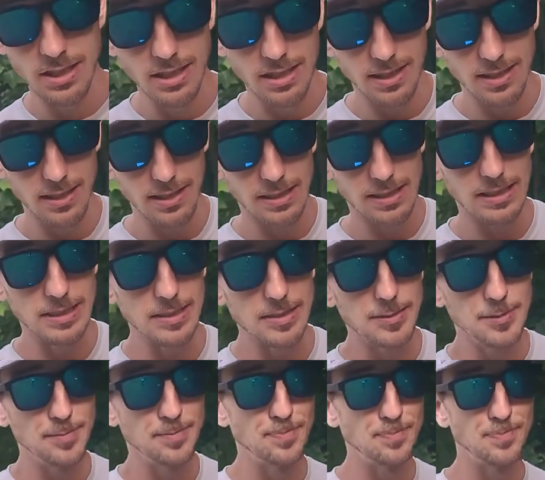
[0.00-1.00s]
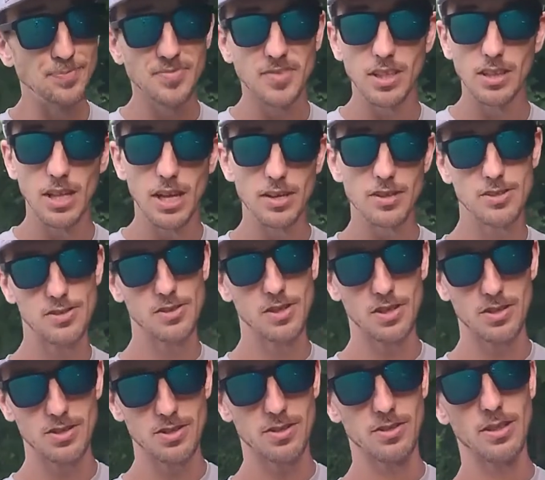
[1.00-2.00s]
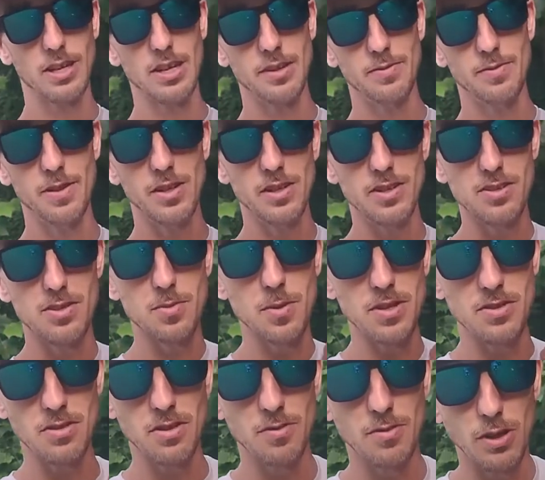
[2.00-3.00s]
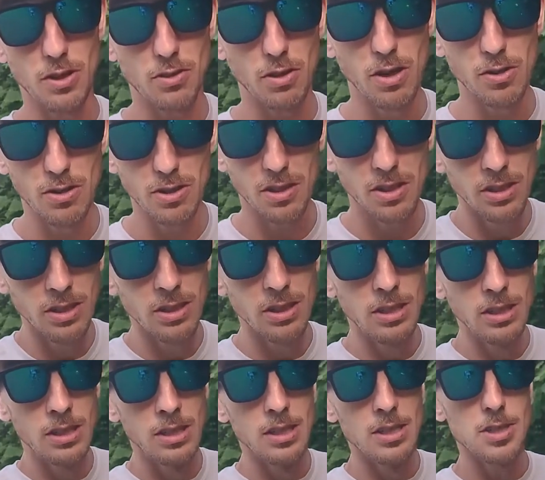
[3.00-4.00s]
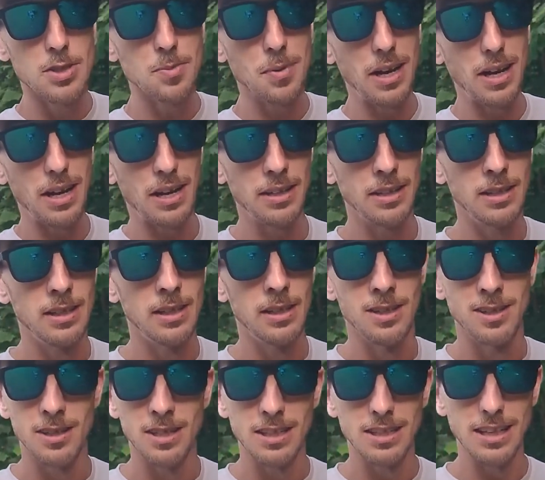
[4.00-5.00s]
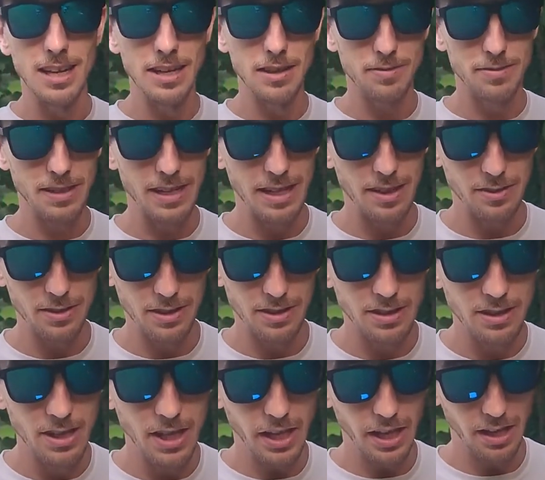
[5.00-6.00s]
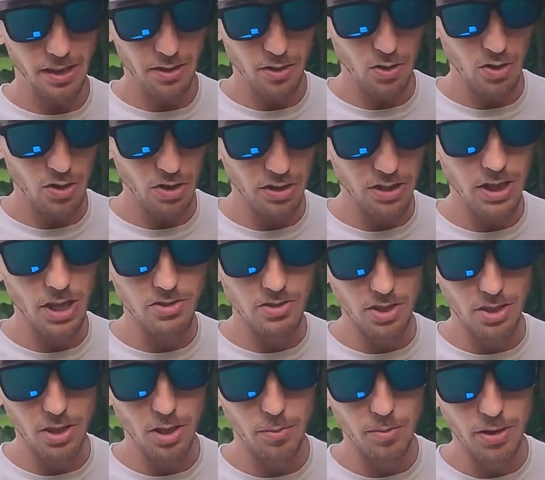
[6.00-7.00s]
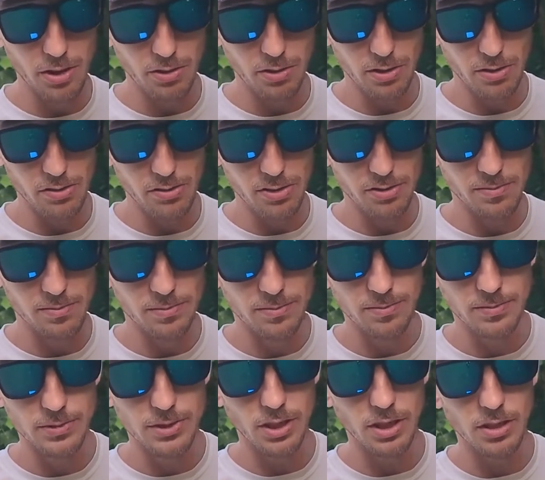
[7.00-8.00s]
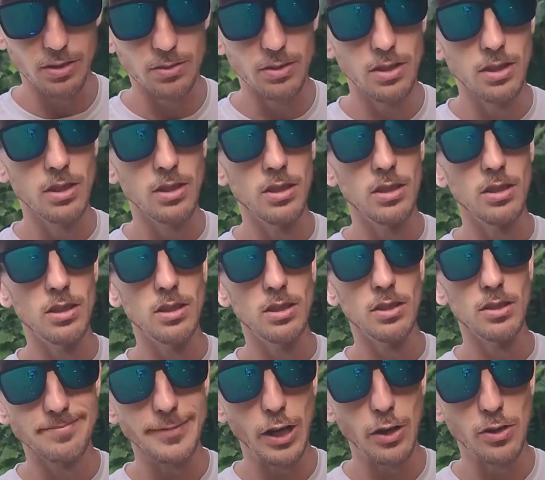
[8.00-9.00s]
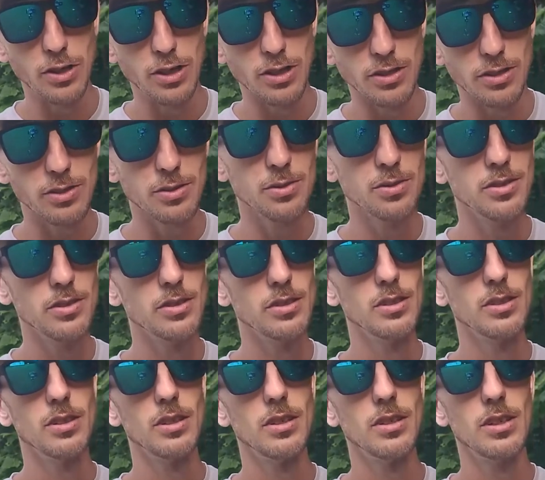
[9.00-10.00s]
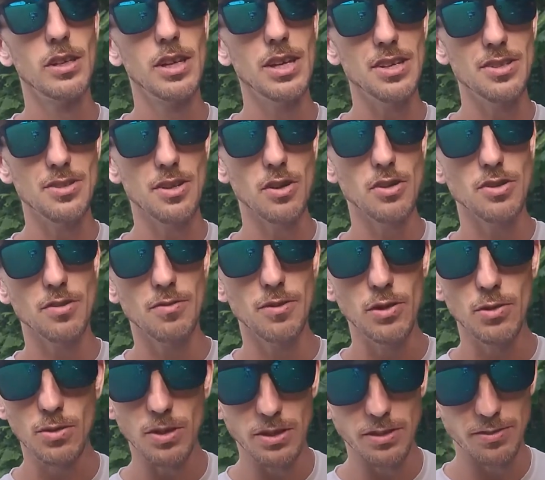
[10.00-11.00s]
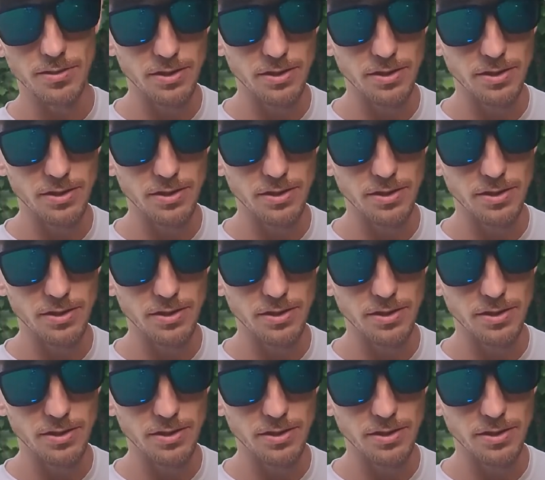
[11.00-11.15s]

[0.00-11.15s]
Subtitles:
A lot of structure, a lot of fish, especially for croaker spot. A lot of flounder, and you could catch a cobia cruising. So, ODU, East Oceanview Reef.